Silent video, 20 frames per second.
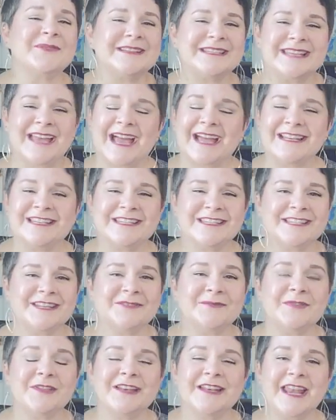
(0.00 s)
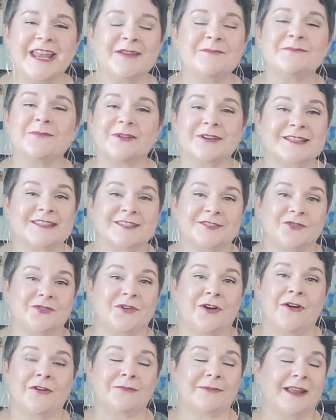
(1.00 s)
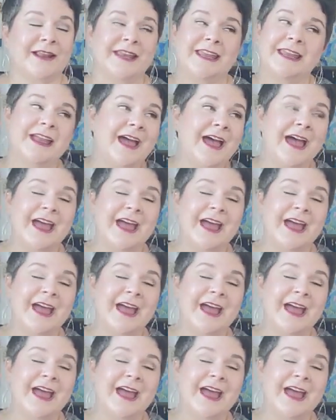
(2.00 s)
attached to the name Bristol already,